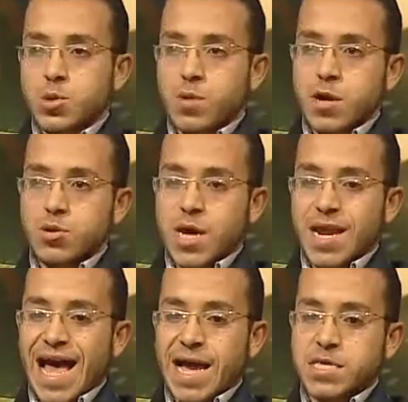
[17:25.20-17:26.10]
subhanahu wa
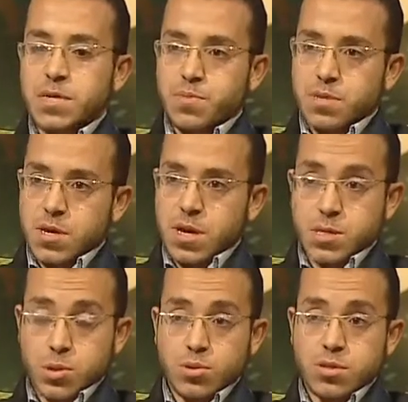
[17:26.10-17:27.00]
ta'ala accept
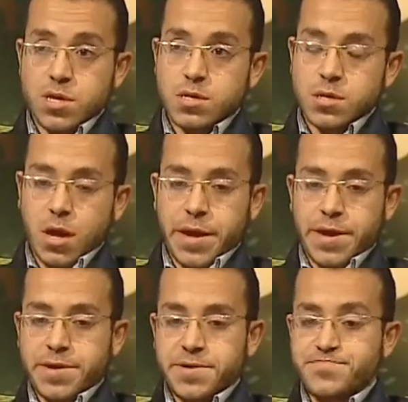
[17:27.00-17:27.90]
his good deeds
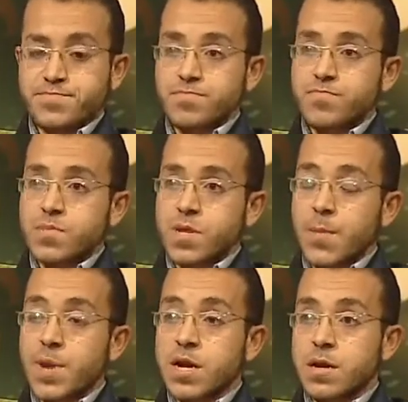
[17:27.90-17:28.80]
like
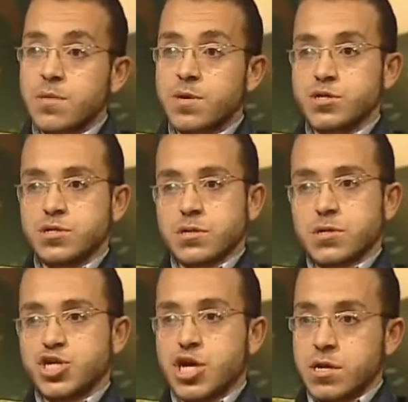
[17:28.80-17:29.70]

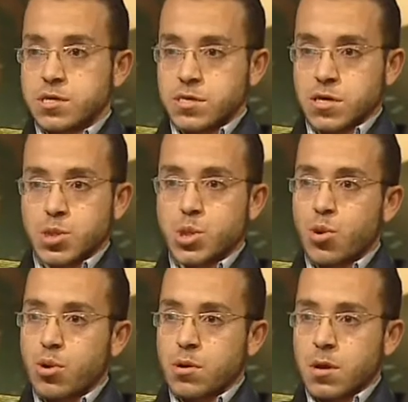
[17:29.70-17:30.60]
pilgrimage, charity, and so
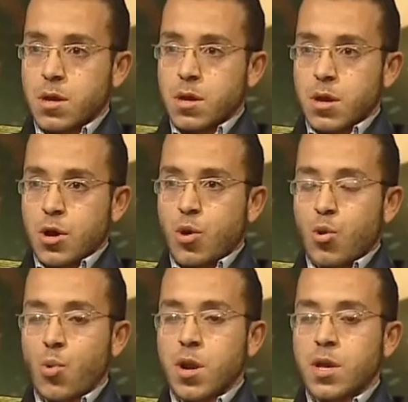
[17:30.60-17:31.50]
on?
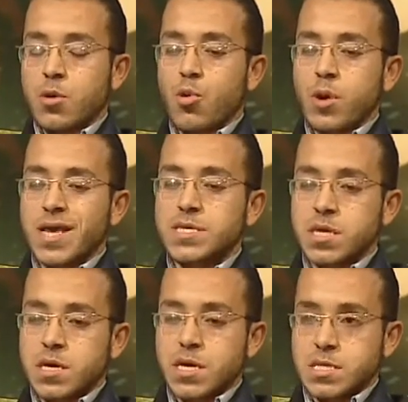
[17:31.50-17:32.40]
Or is
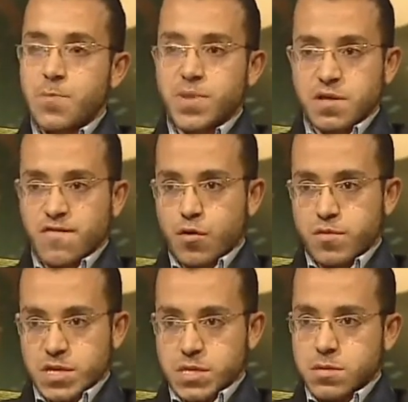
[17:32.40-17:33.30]
he exempted from
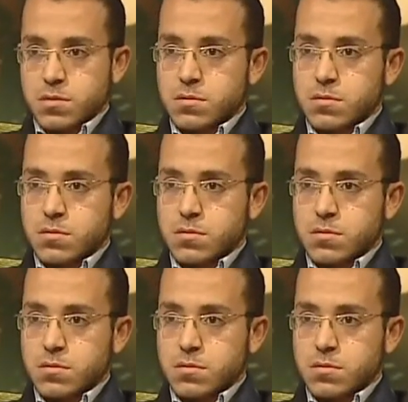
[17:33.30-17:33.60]
this?